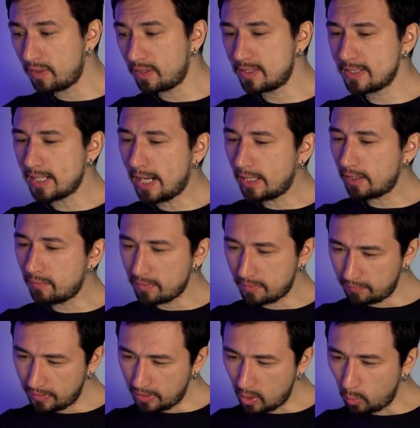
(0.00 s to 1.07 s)
the title of the
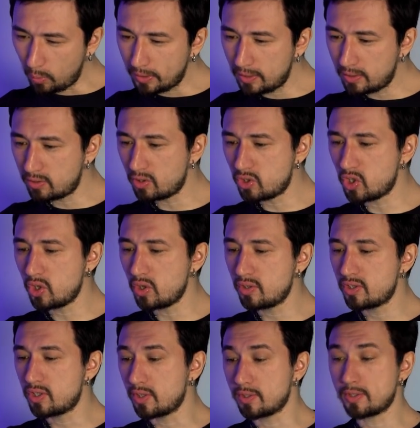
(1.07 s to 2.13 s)
video, we need to
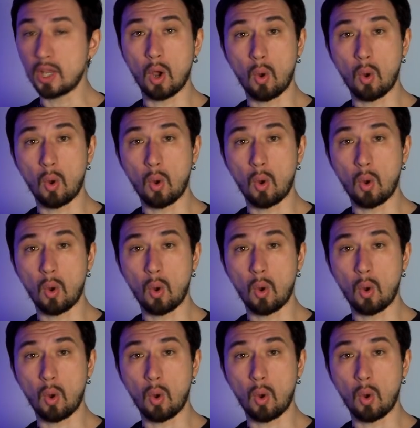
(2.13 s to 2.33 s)
choose just